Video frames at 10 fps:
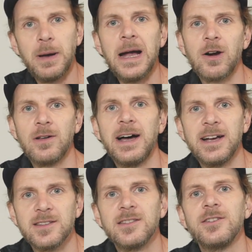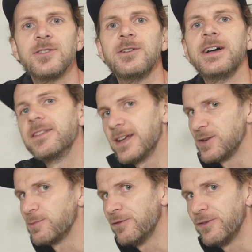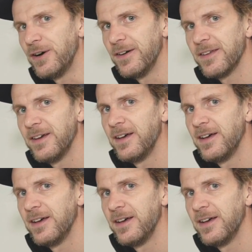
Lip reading: paralyzes you and then you move on.